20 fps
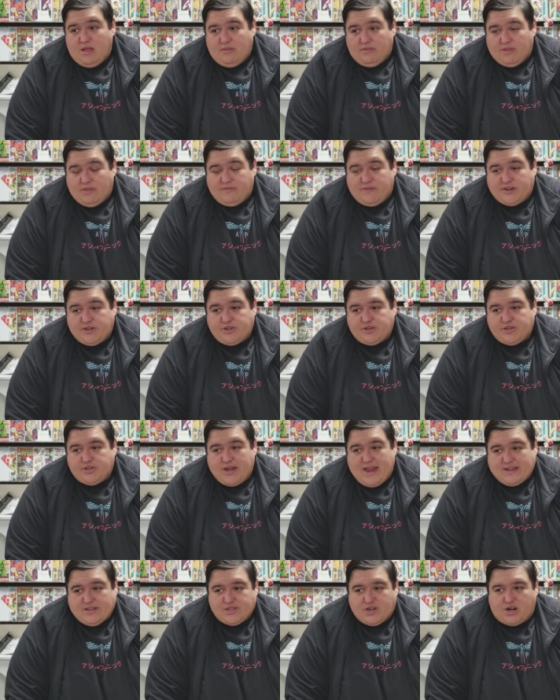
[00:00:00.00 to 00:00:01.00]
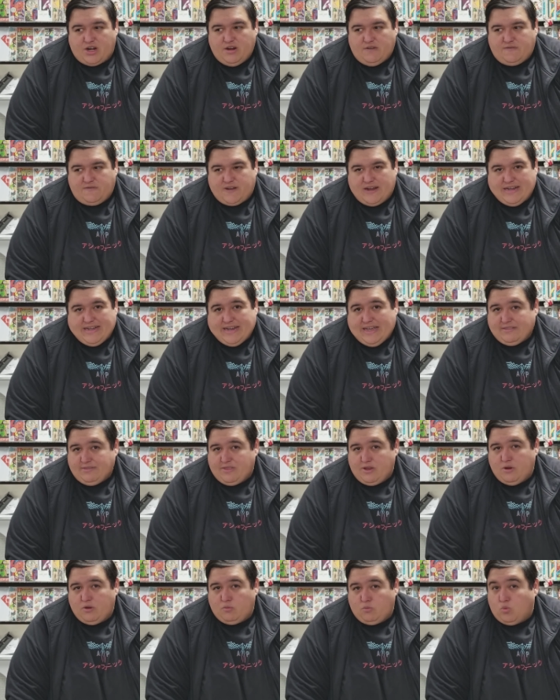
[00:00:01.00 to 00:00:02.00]
The Avengers are now starting to find out
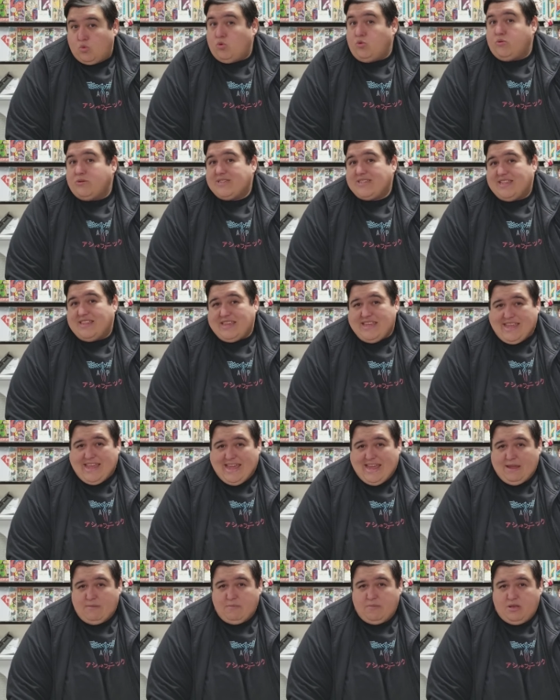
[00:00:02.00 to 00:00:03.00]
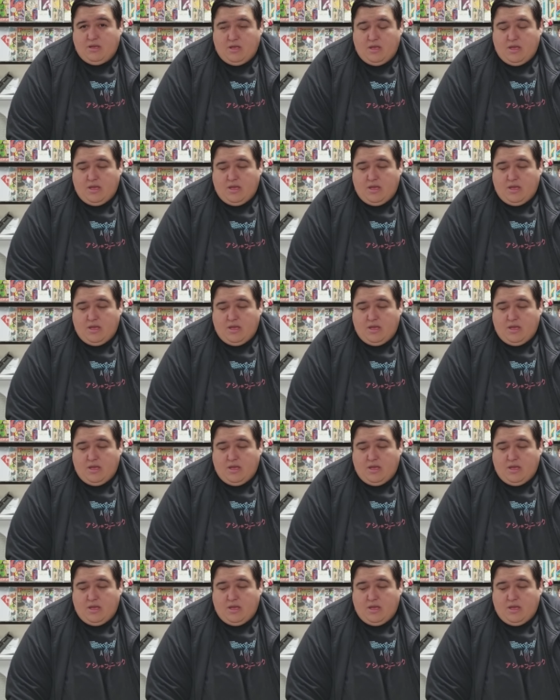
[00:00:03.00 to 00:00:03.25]
the rules to the game,